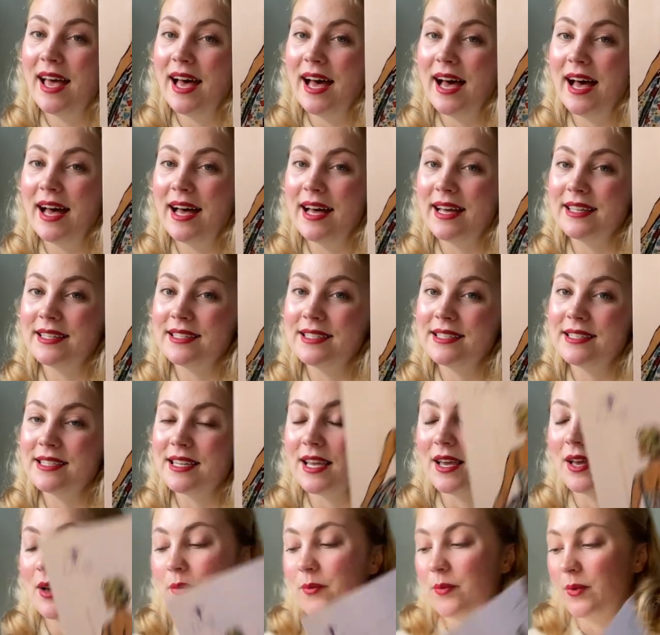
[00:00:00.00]
And
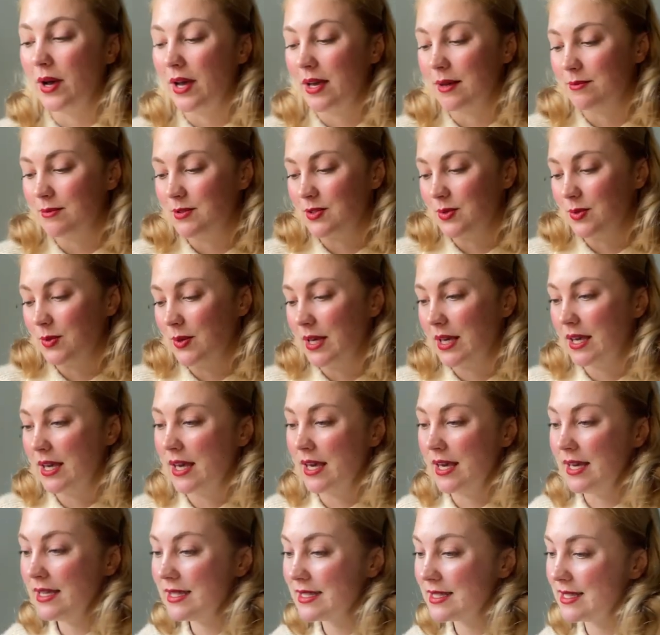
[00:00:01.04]
what I'm doing
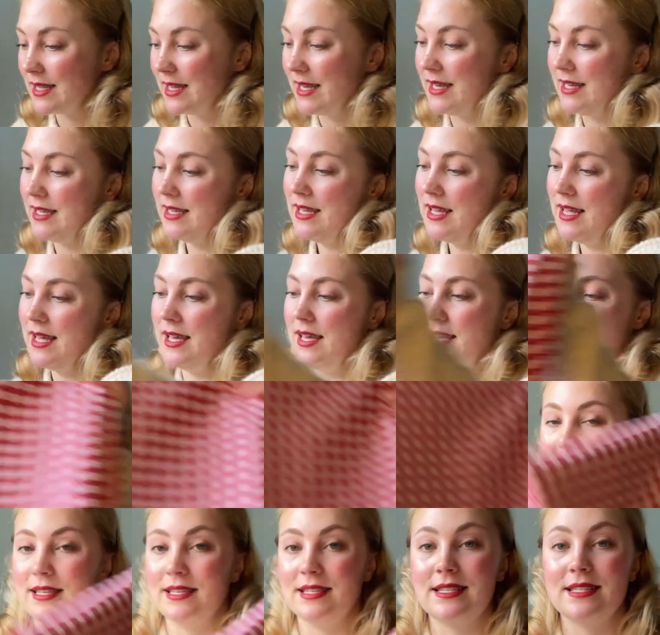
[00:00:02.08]
it in
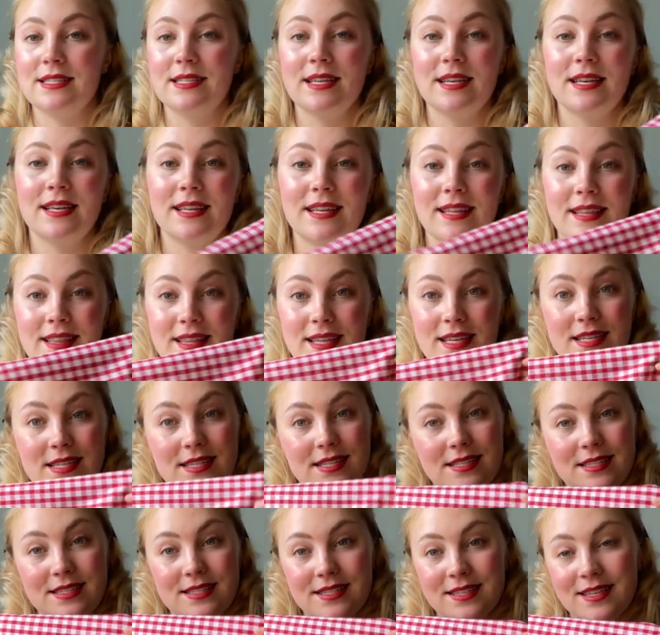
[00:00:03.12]
is
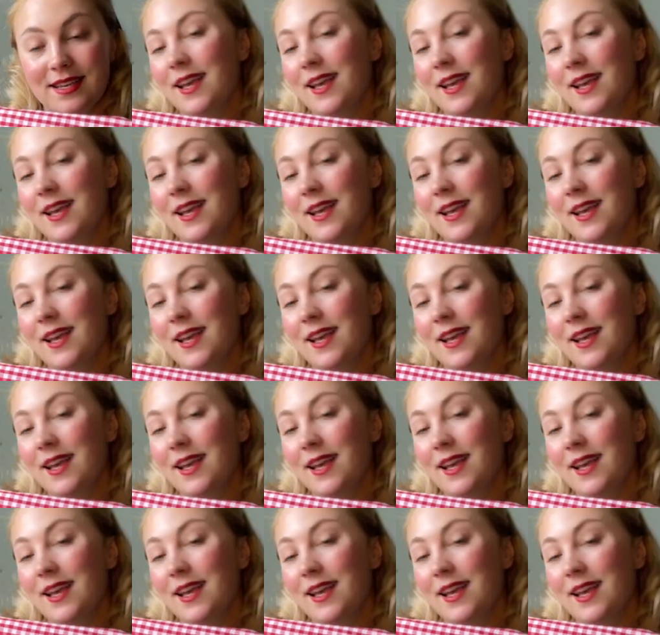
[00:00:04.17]
this